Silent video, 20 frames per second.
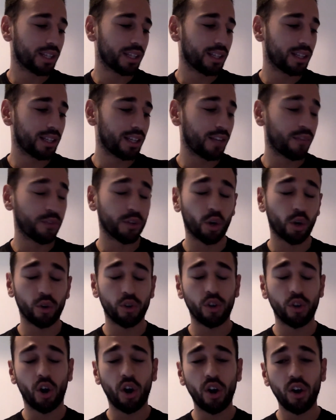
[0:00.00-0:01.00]
If you're
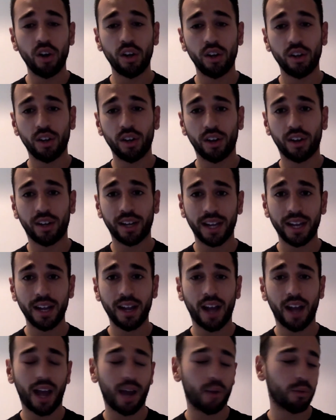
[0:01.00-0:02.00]
not,
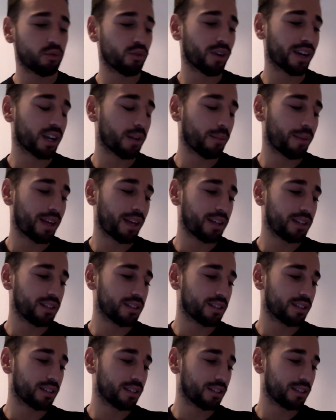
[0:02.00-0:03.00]
okay, I would recommend,
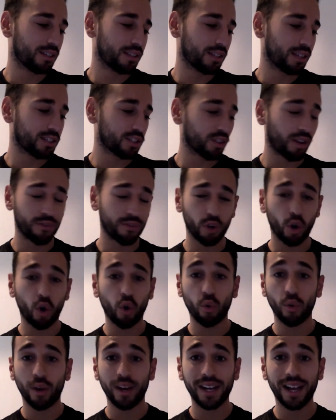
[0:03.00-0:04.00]
so if you're
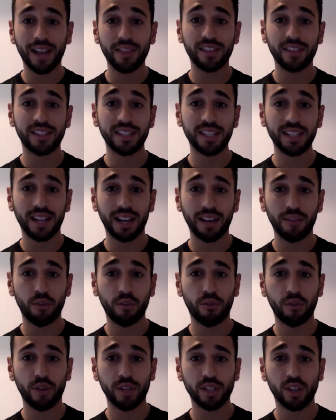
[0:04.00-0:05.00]
already at the senior level,
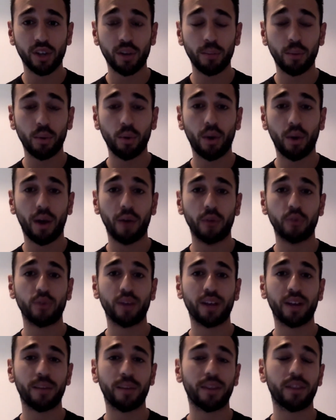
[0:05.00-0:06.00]
for example, I would
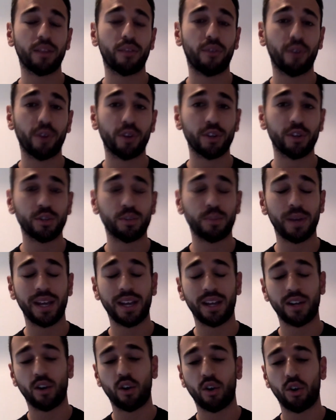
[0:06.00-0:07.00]
recommend the focus
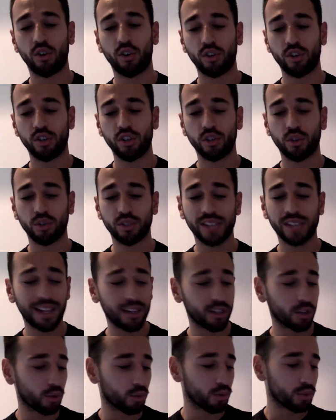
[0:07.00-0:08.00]
being on your
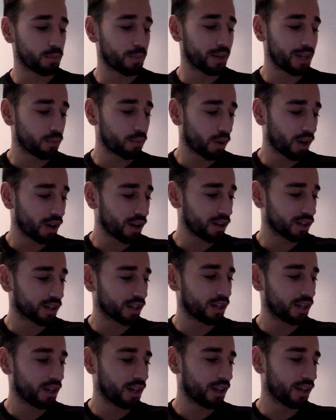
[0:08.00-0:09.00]
technical speed
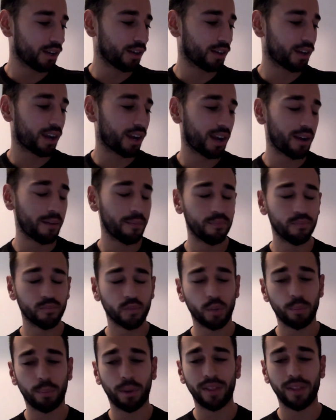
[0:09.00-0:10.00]
work, okay?
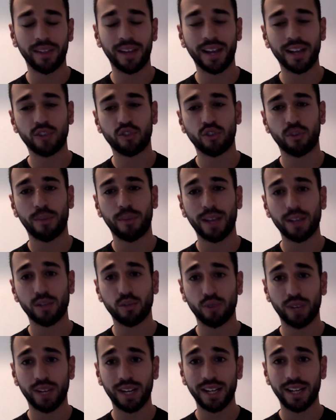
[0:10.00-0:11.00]
But the extra mass
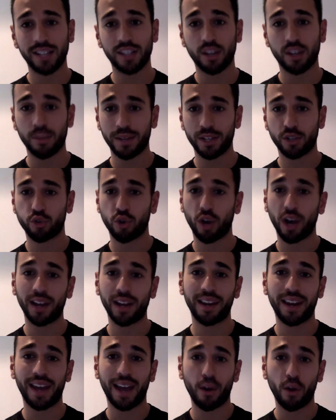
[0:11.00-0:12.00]
really is going to be trial
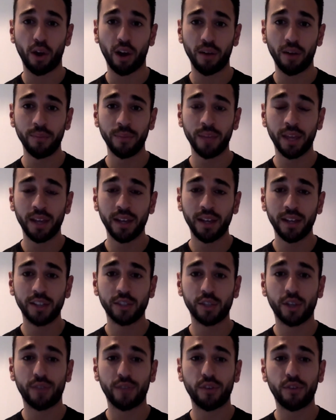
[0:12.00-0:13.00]
and error.
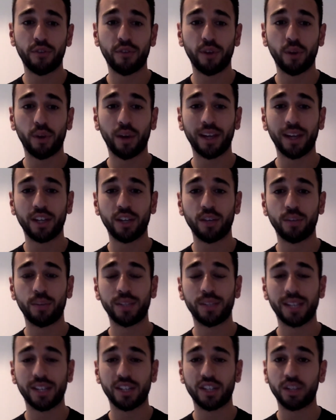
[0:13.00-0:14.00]
So if you feel like you
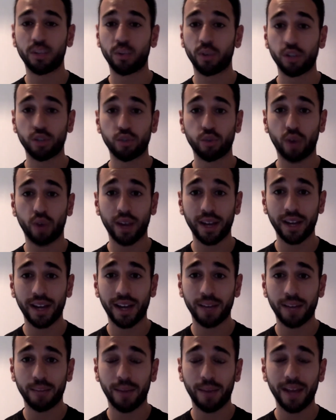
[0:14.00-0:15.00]
potentially want to try and
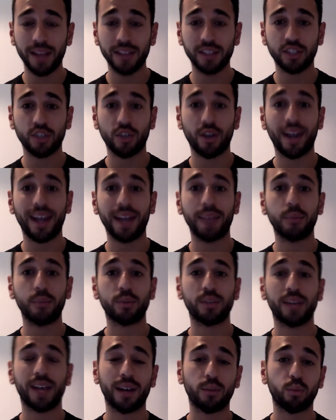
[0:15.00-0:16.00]
add mass and you're able
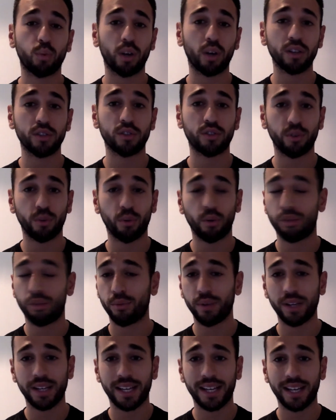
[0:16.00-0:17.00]
to add 1, 2, or
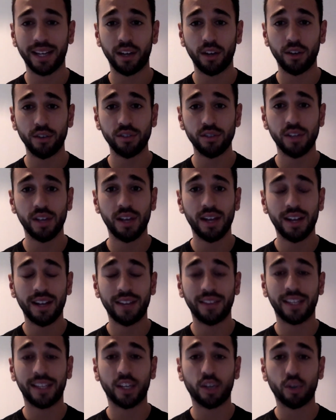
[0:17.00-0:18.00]
3 kilos,
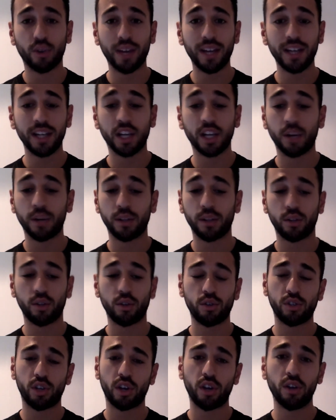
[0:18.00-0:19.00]
then great, go and do
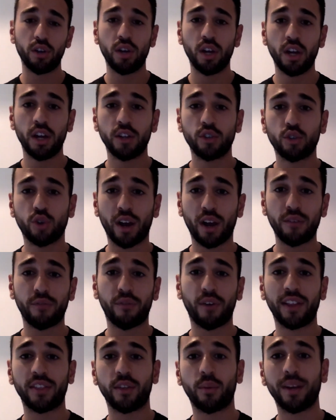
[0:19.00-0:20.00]
so. Try and
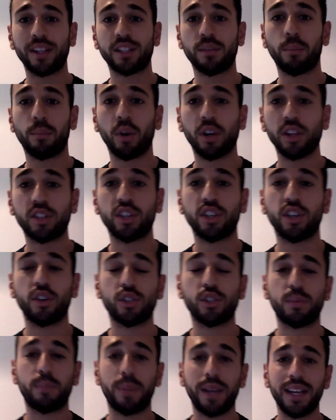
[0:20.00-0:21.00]
find a way to monitor your
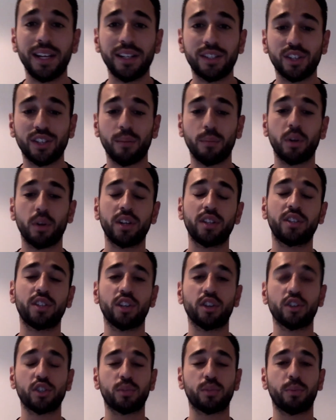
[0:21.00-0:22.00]
speed, so monitor
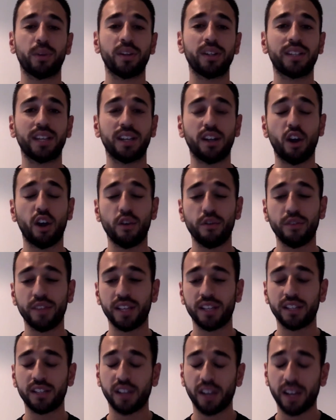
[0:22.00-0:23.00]
your sprinting over
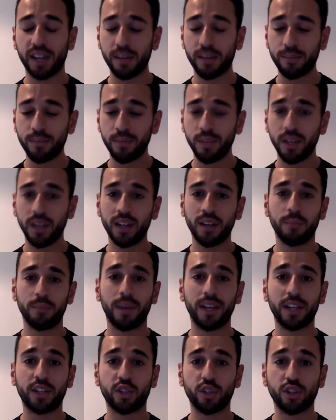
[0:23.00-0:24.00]
this time.
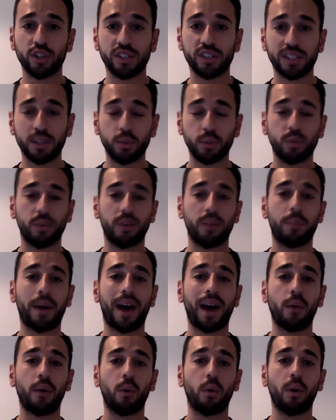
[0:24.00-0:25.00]
Make sure you're still doing
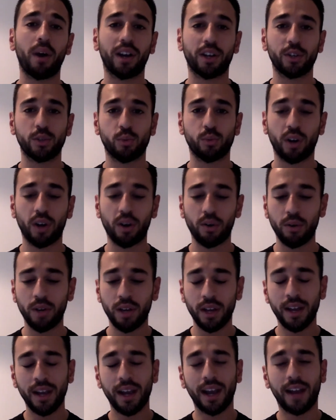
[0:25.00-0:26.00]
power work as well,
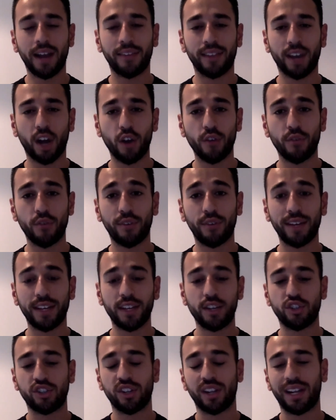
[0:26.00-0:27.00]
and then hopefully
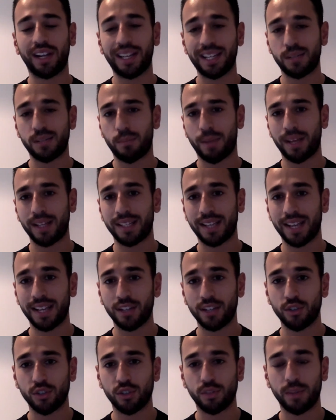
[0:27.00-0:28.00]
you should at least maintain
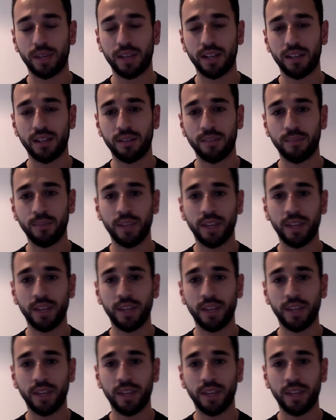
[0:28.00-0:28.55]
your speed.